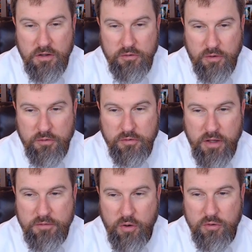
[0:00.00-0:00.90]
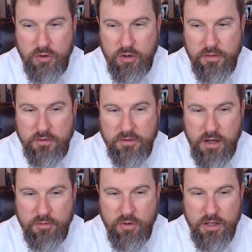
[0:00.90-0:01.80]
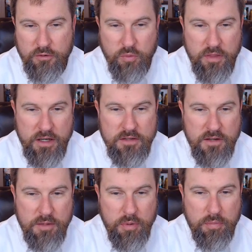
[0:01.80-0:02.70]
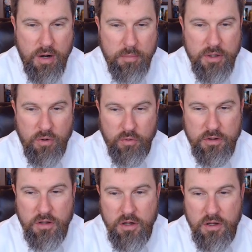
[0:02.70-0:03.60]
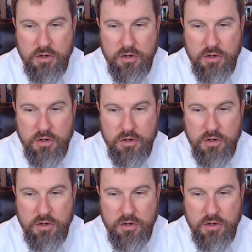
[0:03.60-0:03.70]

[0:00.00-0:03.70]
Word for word: Southern slaveholders argued that slavery, as with any type of property holding,